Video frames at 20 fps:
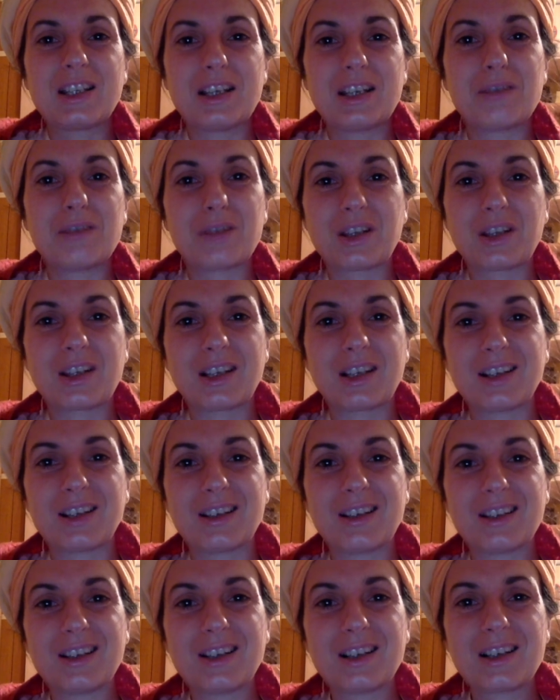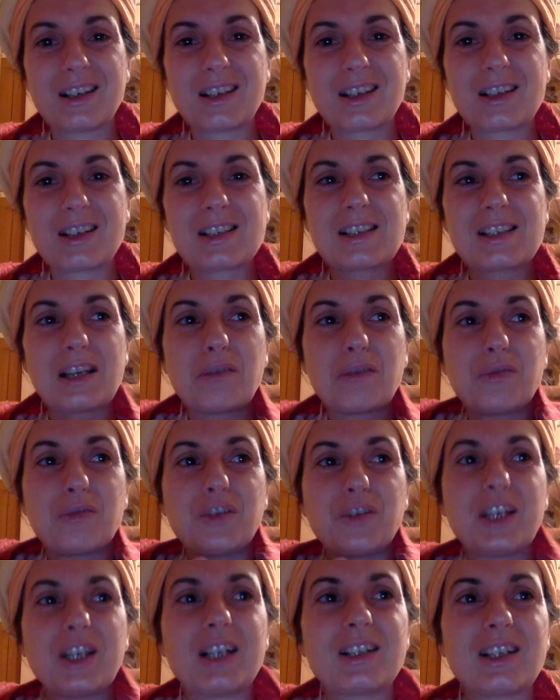everything, because they
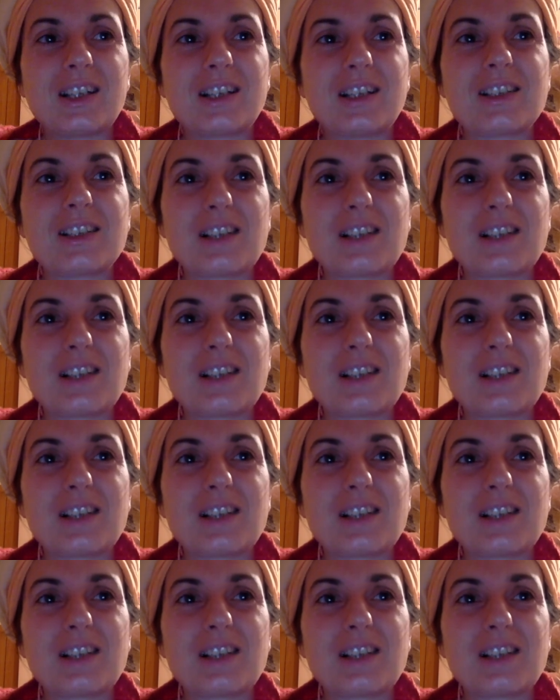feel there is